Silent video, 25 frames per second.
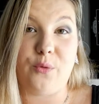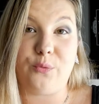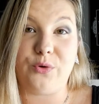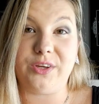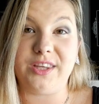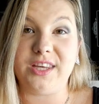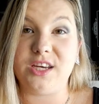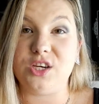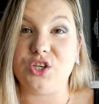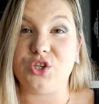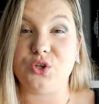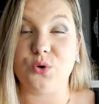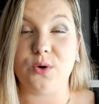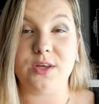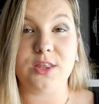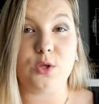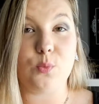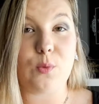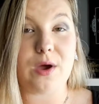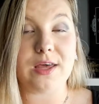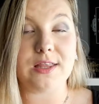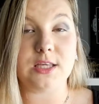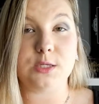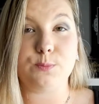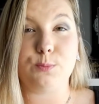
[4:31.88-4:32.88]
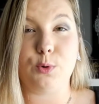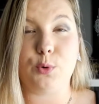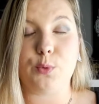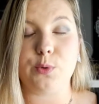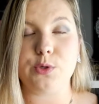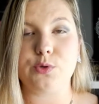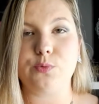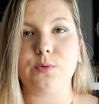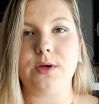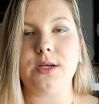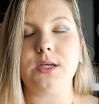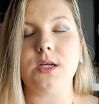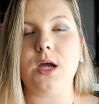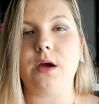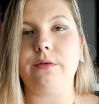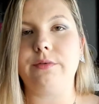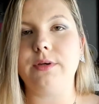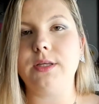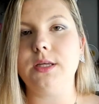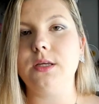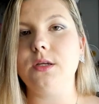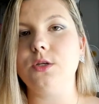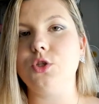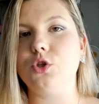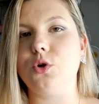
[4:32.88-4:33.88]
I really enjoyed the way this book was written. I
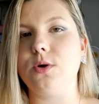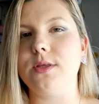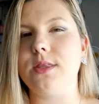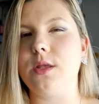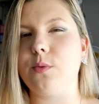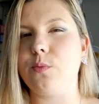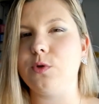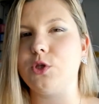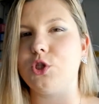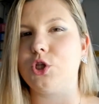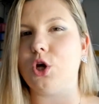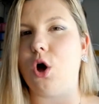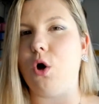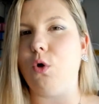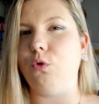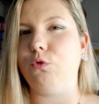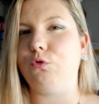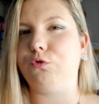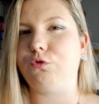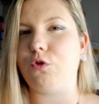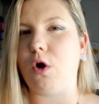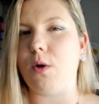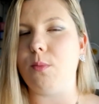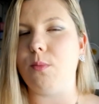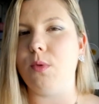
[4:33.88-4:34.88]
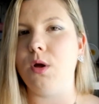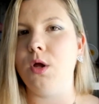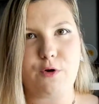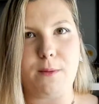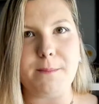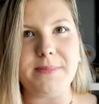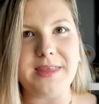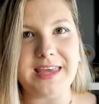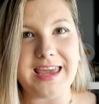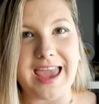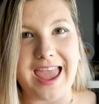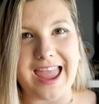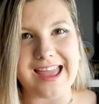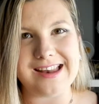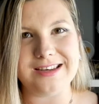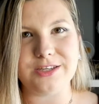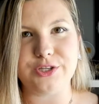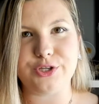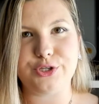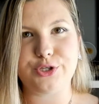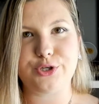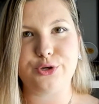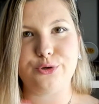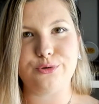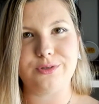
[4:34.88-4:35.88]
really enjoyed that it was told from the
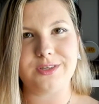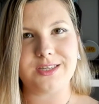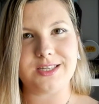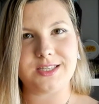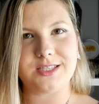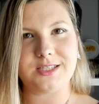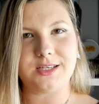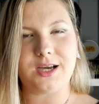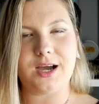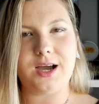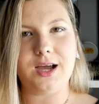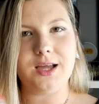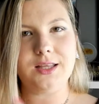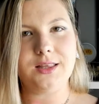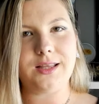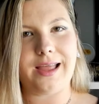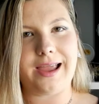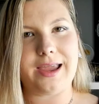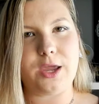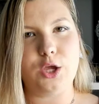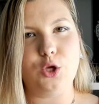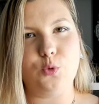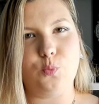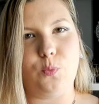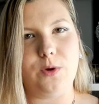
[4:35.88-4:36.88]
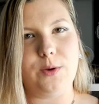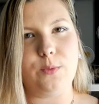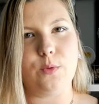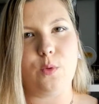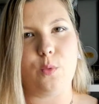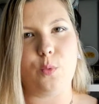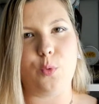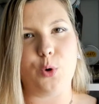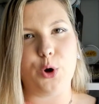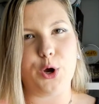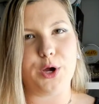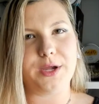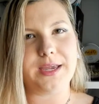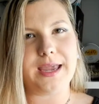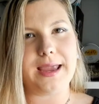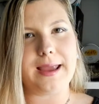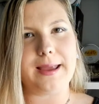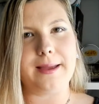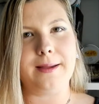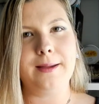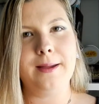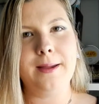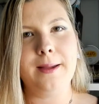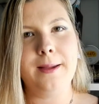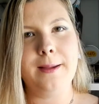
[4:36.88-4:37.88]
end to the start, like we were
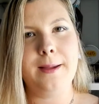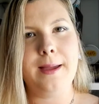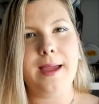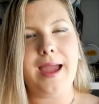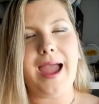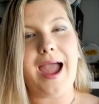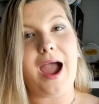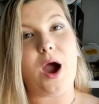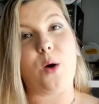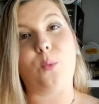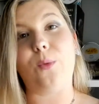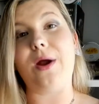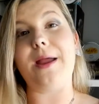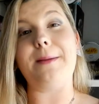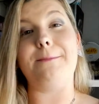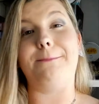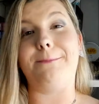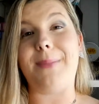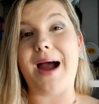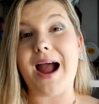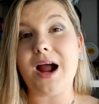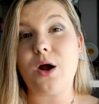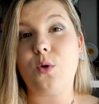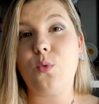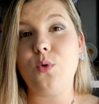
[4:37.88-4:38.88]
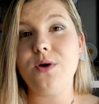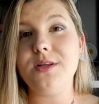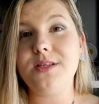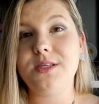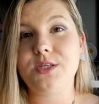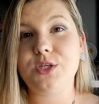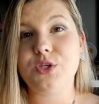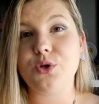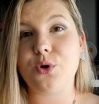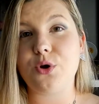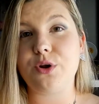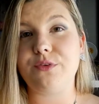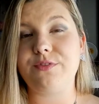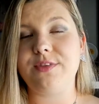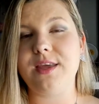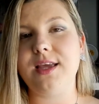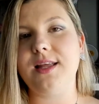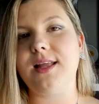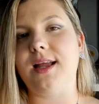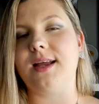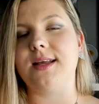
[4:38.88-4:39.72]
working our way backwards sort of thing.